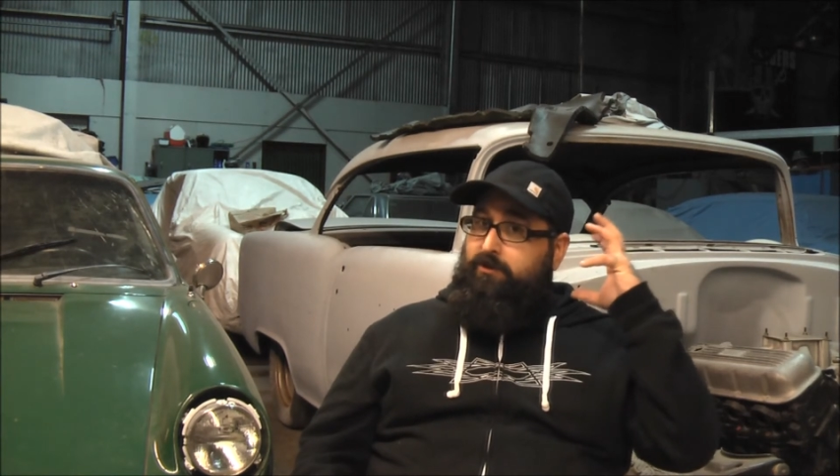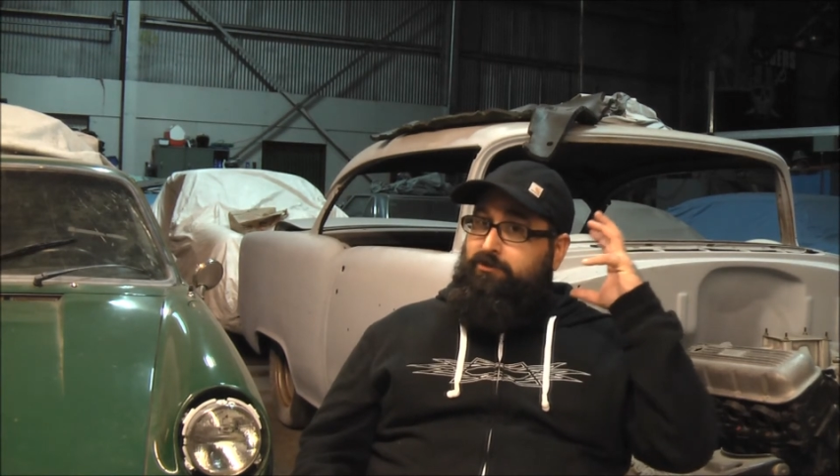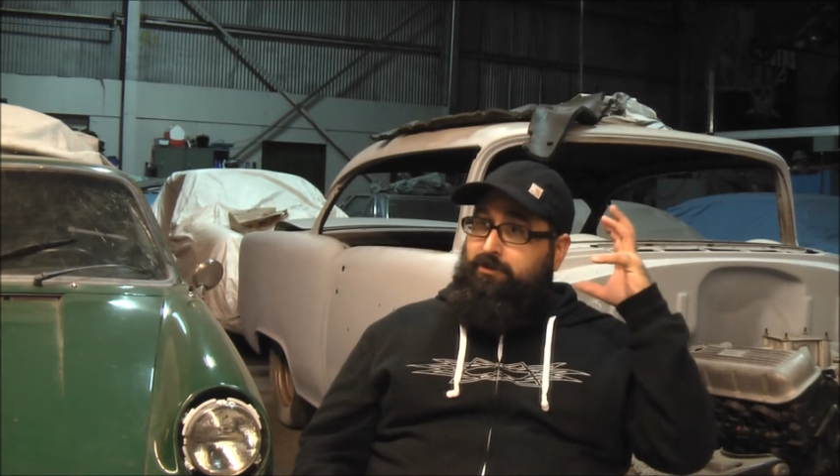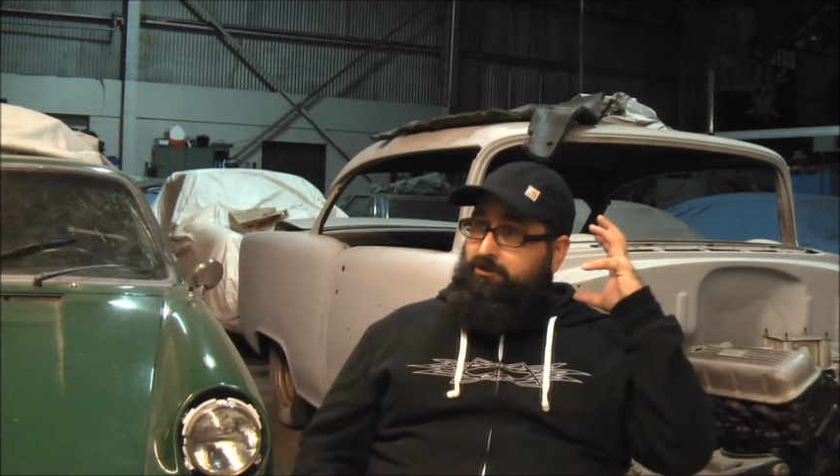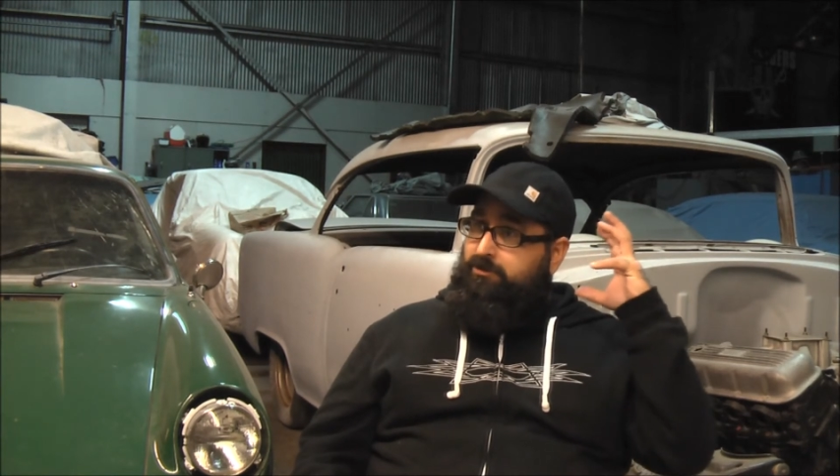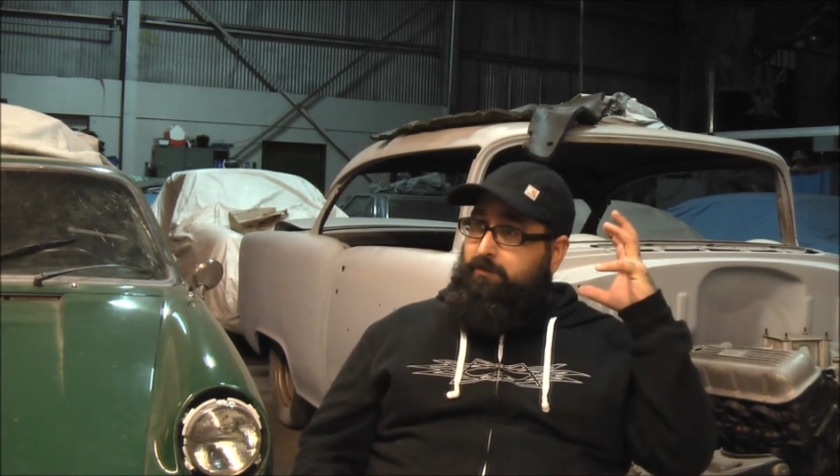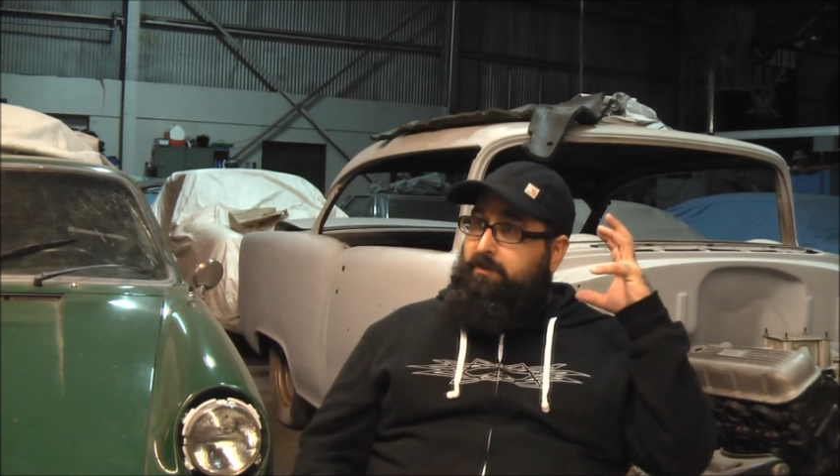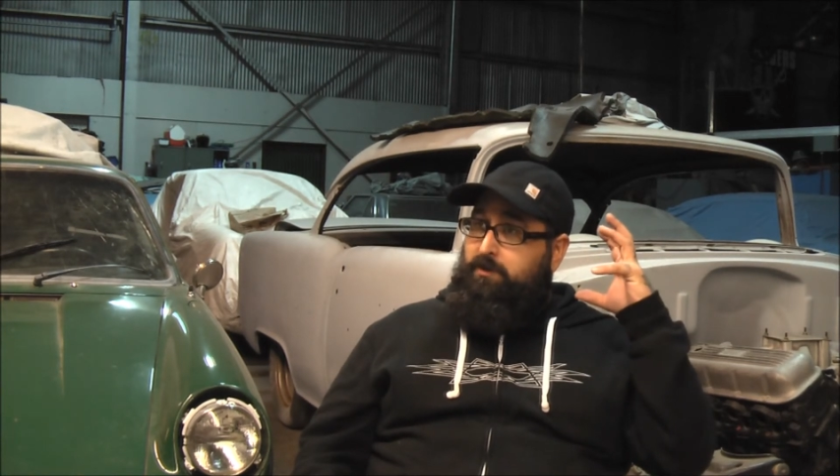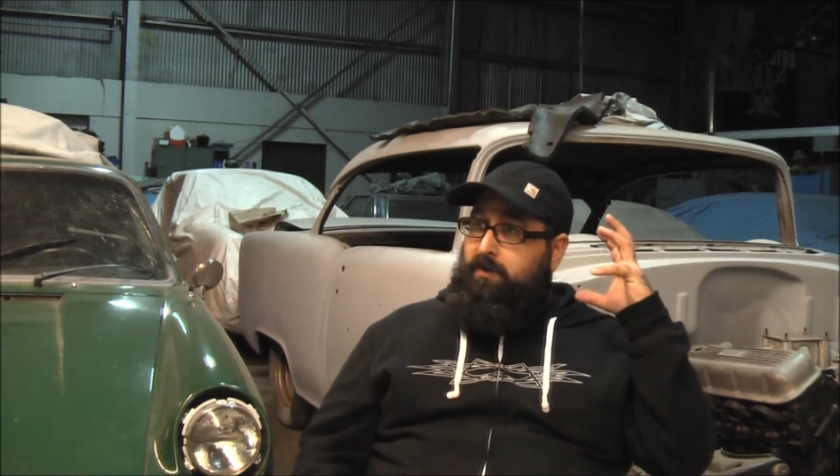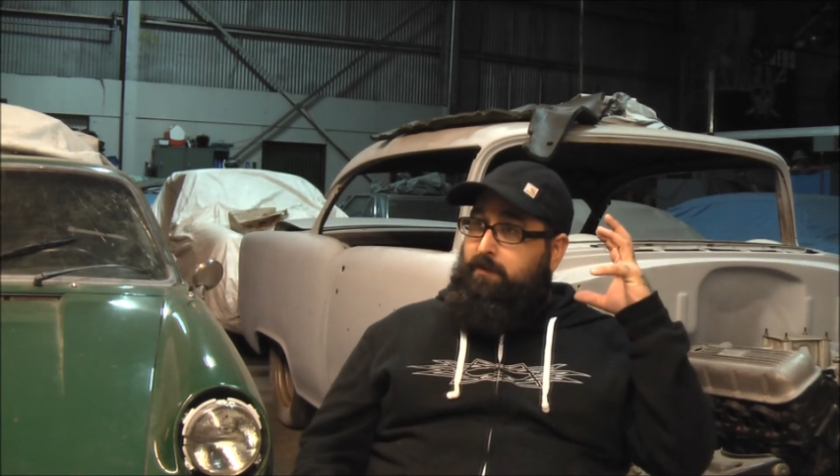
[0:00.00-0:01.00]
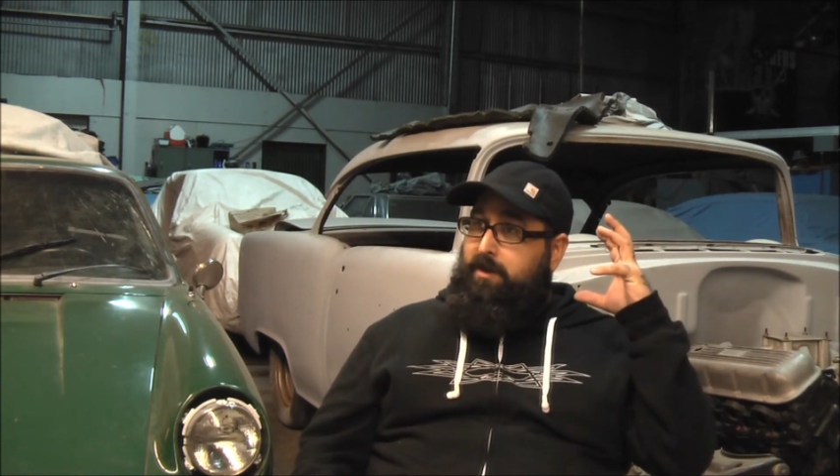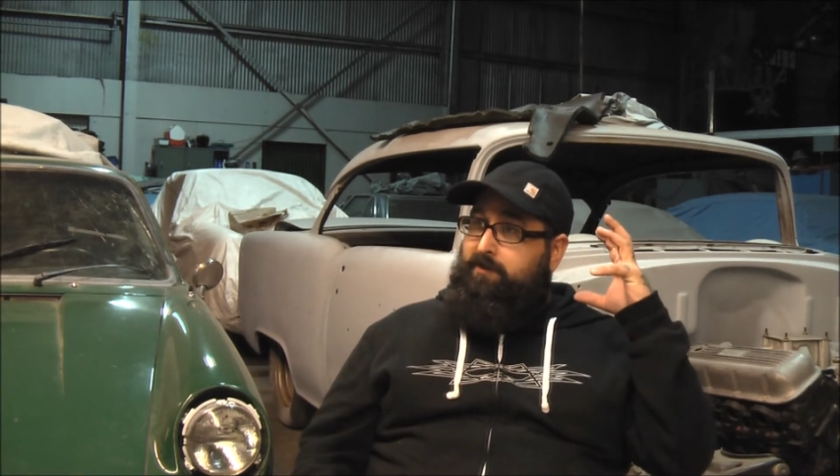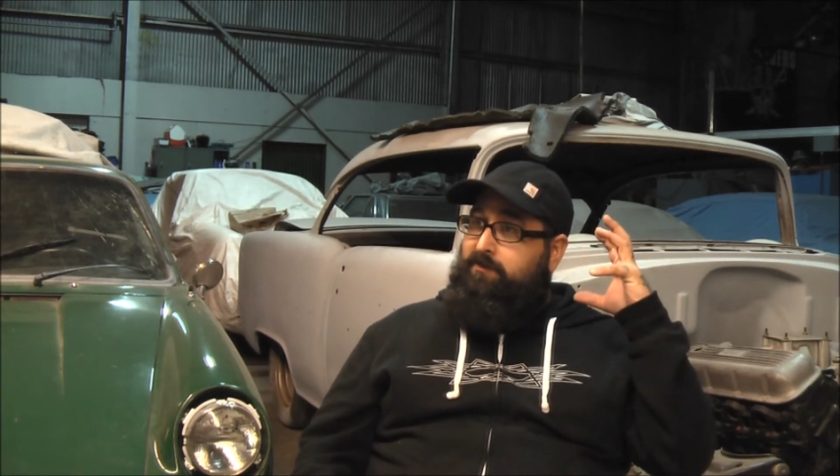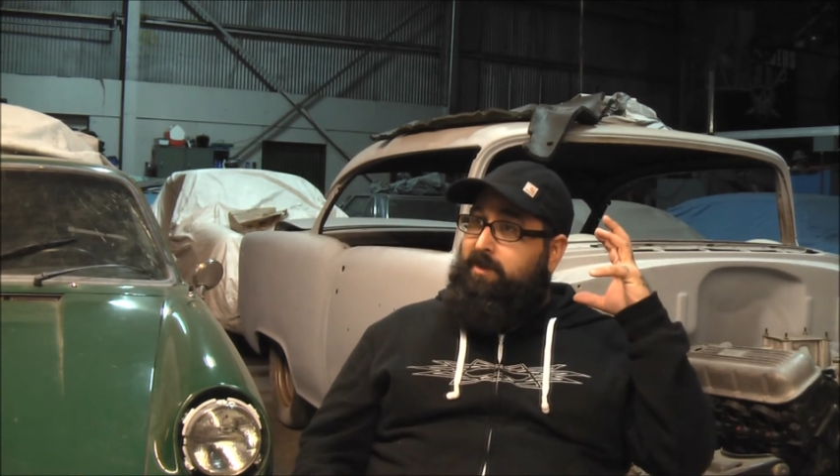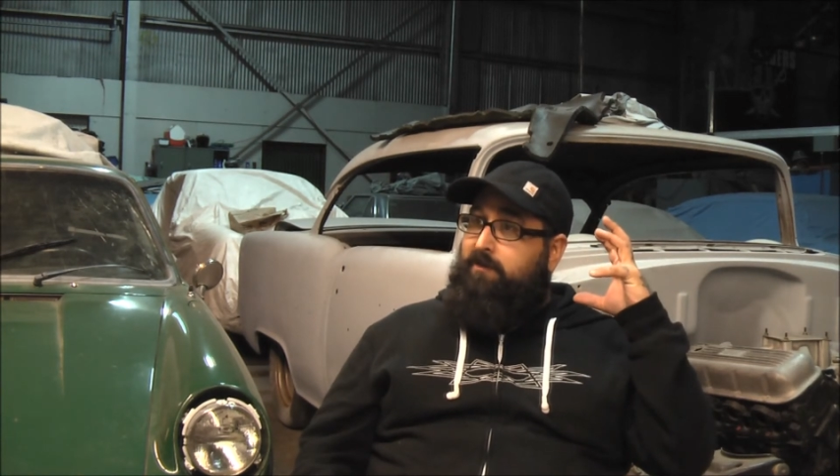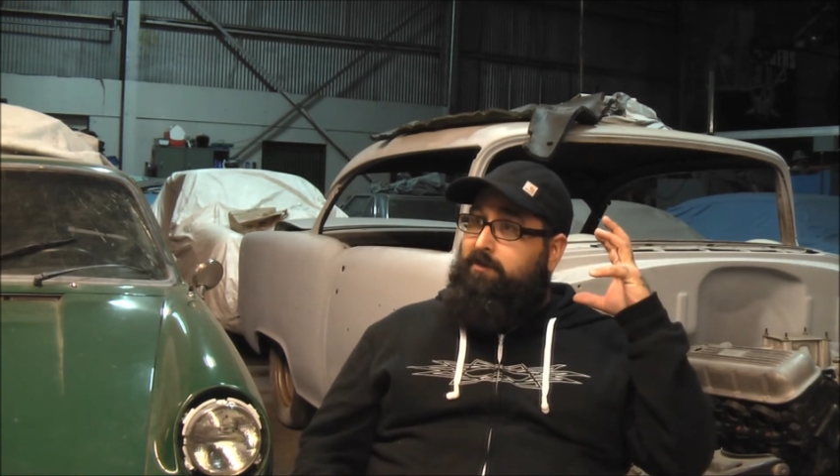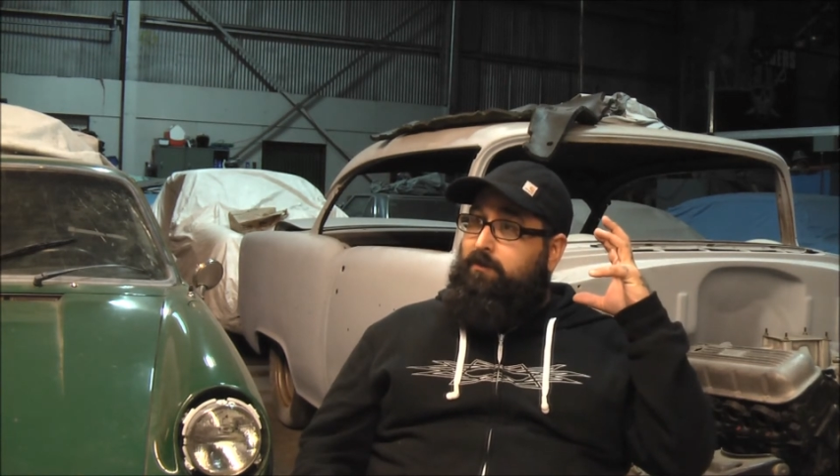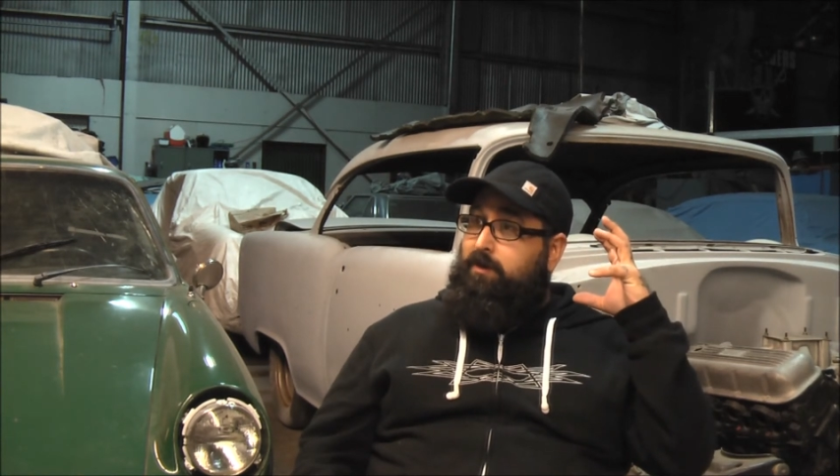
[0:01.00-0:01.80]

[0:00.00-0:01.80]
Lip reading: should and shouldn't be doing about this tattoo.